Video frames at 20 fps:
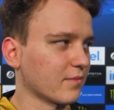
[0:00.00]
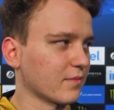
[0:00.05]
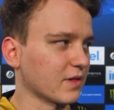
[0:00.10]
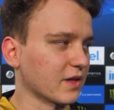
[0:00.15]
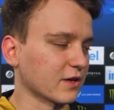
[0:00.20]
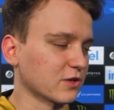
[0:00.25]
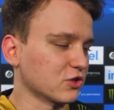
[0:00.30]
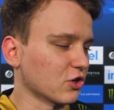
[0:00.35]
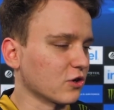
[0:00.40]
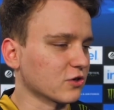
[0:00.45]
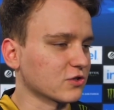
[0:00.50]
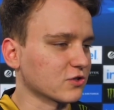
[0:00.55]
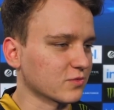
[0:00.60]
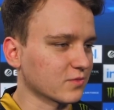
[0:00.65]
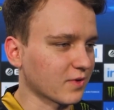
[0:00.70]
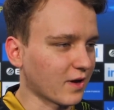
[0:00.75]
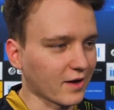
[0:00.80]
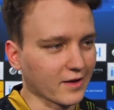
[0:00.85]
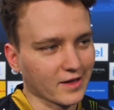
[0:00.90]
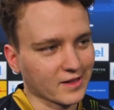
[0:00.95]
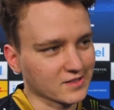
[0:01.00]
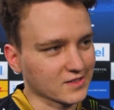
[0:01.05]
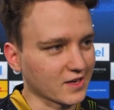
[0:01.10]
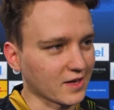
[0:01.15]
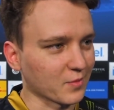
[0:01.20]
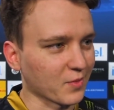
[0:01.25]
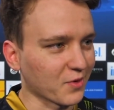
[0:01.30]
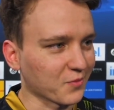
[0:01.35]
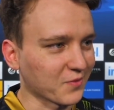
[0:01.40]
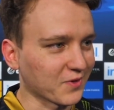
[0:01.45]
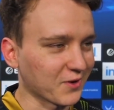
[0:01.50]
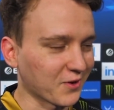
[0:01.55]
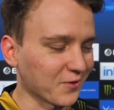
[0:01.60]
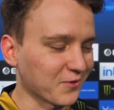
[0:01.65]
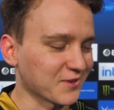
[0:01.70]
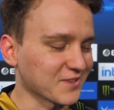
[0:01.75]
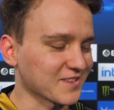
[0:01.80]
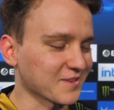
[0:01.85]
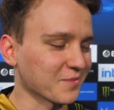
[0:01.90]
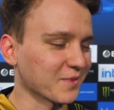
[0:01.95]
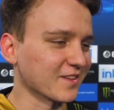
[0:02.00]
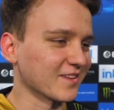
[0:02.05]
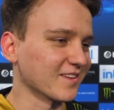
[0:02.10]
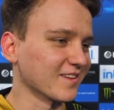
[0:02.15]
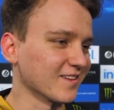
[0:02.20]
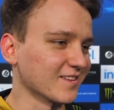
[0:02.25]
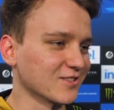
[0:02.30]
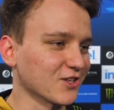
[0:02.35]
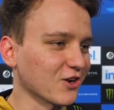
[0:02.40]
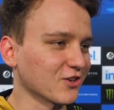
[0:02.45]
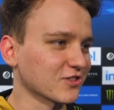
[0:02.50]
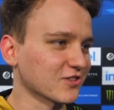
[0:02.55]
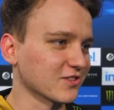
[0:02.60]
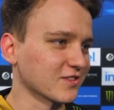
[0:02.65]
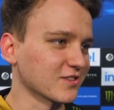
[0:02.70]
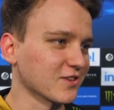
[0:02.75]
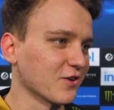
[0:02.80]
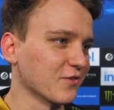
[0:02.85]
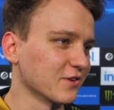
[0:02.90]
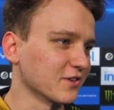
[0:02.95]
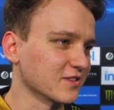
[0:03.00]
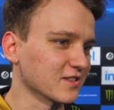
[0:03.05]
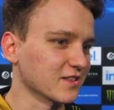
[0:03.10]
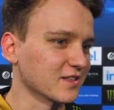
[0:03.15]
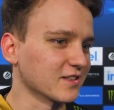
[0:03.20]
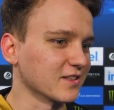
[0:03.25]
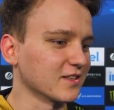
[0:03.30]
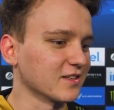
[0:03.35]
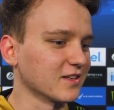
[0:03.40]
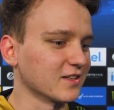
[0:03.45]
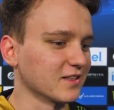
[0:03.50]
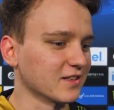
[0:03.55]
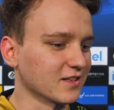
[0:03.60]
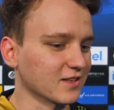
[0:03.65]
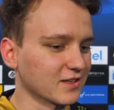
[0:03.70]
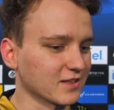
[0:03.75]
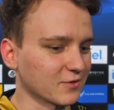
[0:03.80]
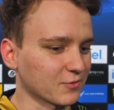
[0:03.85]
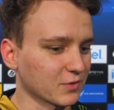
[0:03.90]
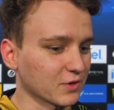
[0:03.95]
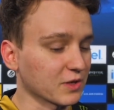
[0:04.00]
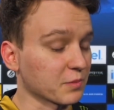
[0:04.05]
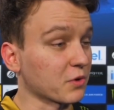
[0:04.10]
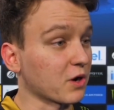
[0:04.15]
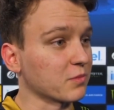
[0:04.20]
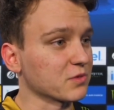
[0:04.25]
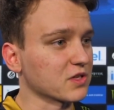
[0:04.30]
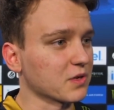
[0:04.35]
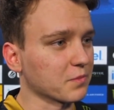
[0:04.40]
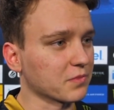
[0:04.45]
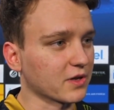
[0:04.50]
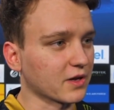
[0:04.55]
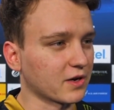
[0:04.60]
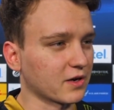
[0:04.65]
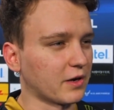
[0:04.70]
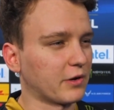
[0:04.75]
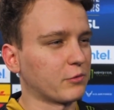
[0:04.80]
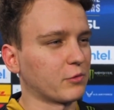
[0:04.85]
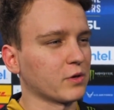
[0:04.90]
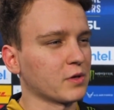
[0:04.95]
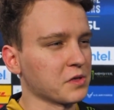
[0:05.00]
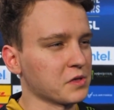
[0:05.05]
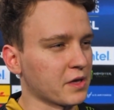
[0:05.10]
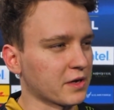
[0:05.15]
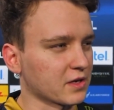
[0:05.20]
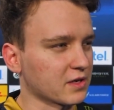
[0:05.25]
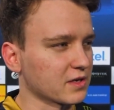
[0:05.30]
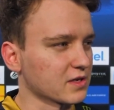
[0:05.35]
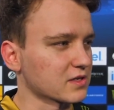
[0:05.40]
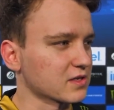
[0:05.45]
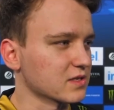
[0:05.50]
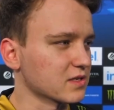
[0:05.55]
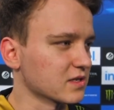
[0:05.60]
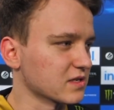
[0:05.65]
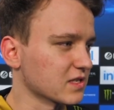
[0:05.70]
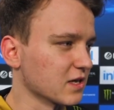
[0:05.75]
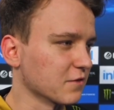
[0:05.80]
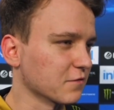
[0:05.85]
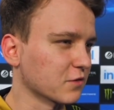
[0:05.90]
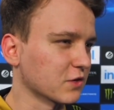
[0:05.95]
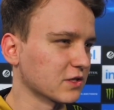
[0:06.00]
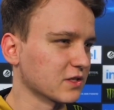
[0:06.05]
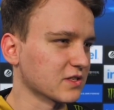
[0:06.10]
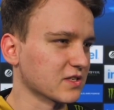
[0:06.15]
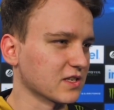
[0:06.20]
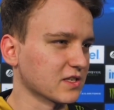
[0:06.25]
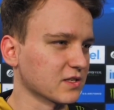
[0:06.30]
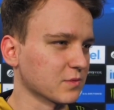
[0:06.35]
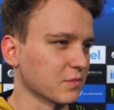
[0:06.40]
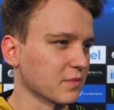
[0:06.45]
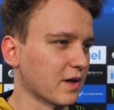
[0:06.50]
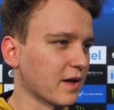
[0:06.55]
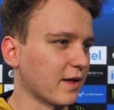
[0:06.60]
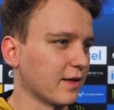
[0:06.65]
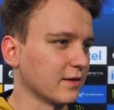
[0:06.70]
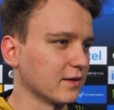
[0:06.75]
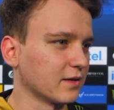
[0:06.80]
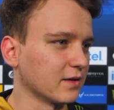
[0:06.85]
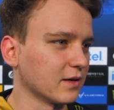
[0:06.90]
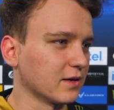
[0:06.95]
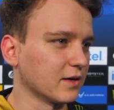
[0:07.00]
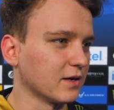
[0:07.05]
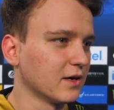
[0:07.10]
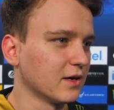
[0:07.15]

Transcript: like Josh. I can't say about me obviously, but uh, Josh is obviously a uh, really promising player. I really like his self-criticism and